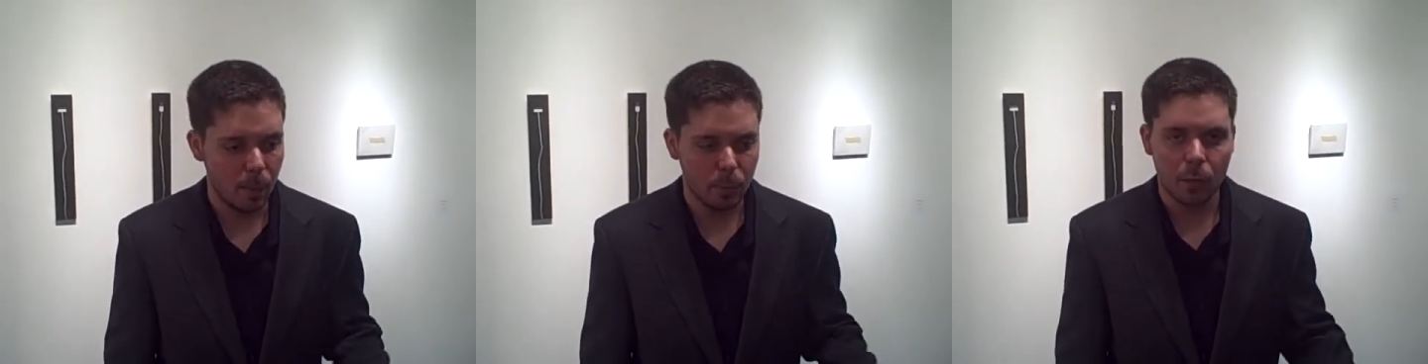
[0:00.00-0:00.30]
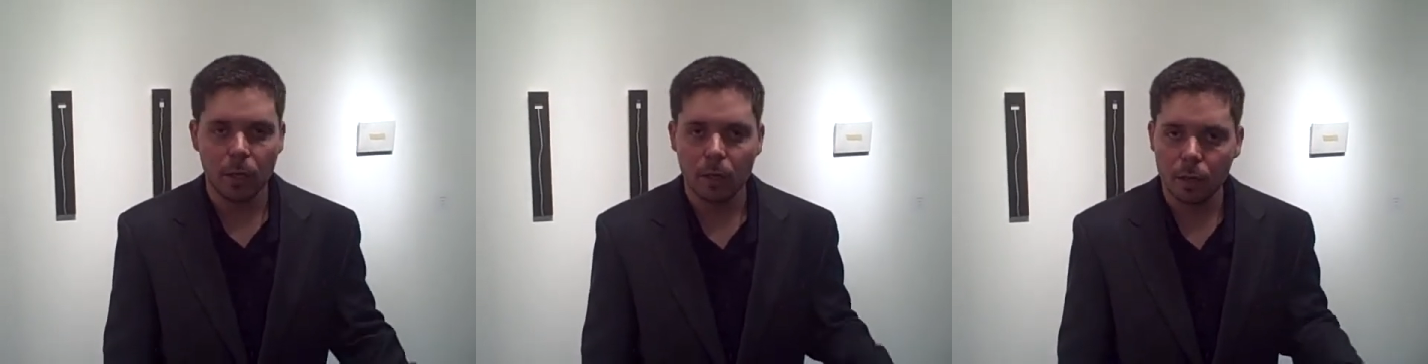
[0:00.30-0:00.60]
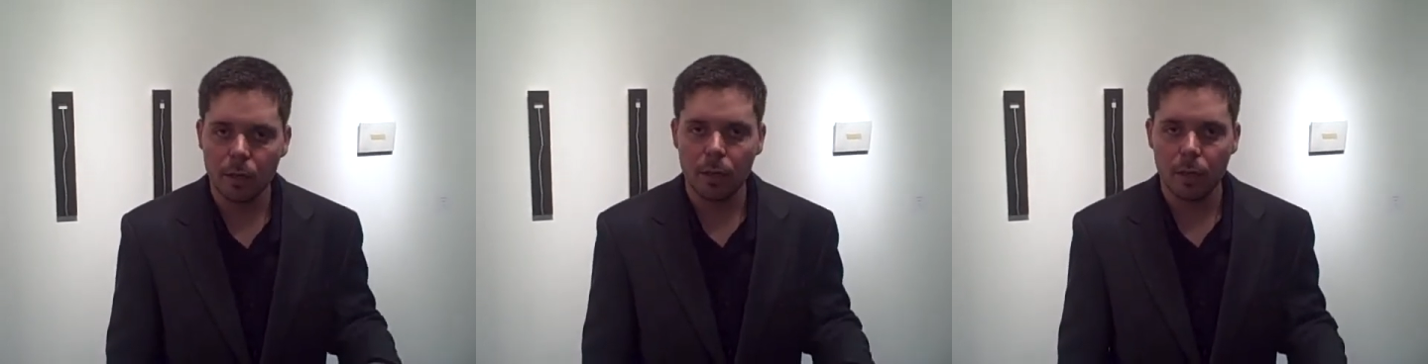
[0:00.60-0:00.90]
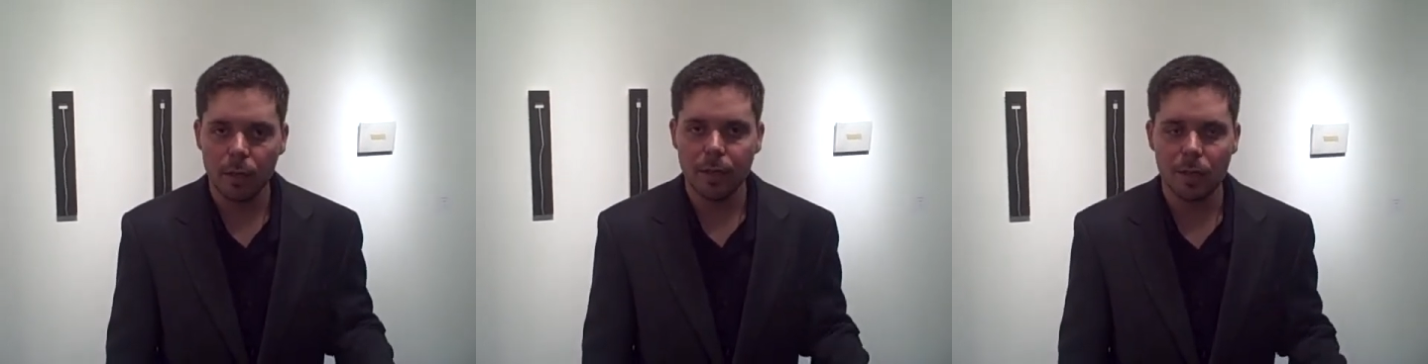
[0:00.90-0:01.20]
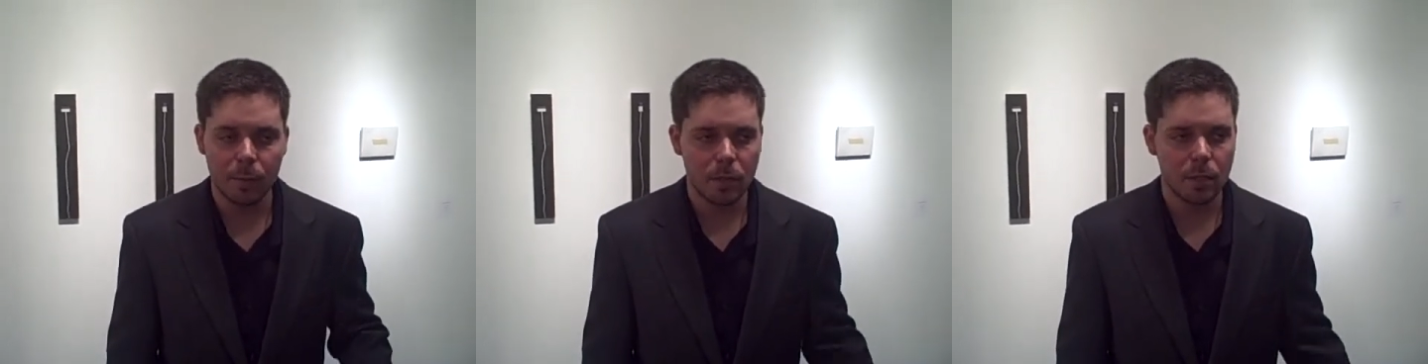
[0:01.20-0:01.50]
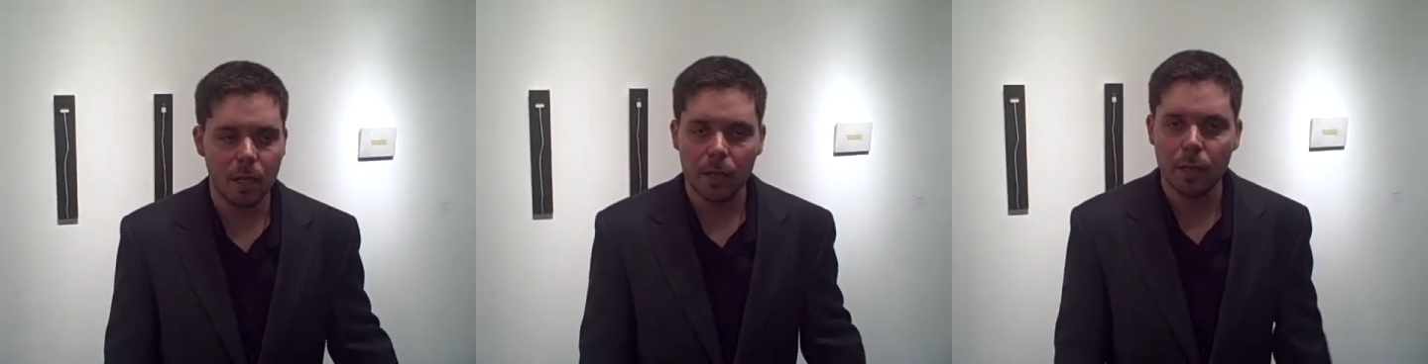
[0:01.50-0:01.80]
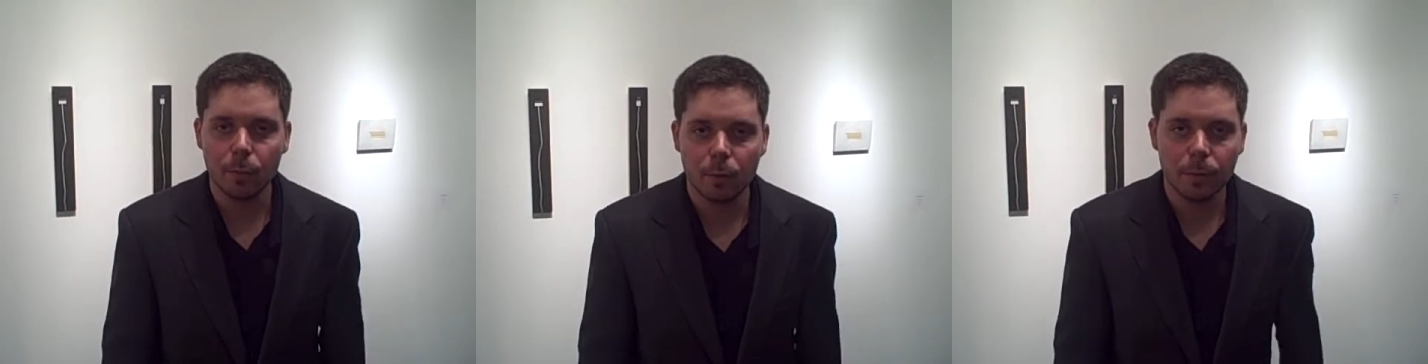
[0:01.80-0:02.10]
upbringing and that type of society
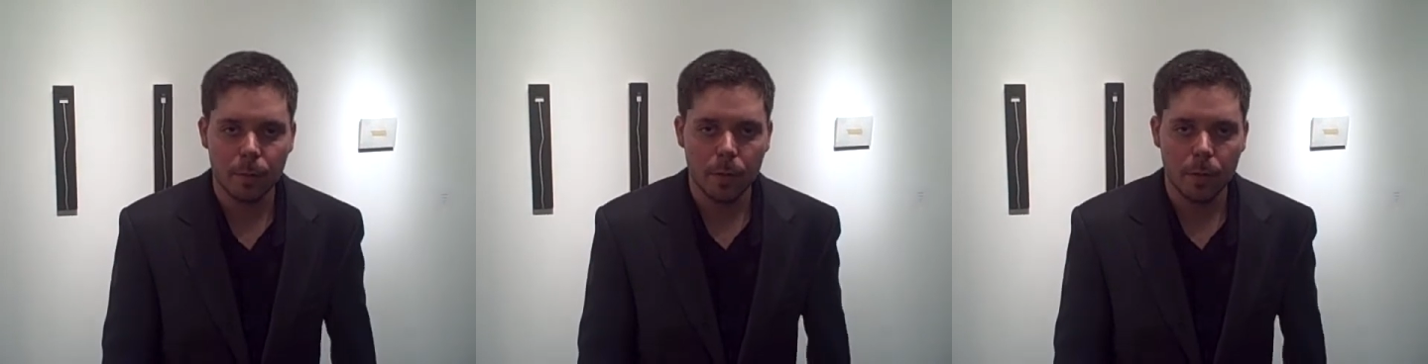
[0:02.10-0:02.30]
anymore.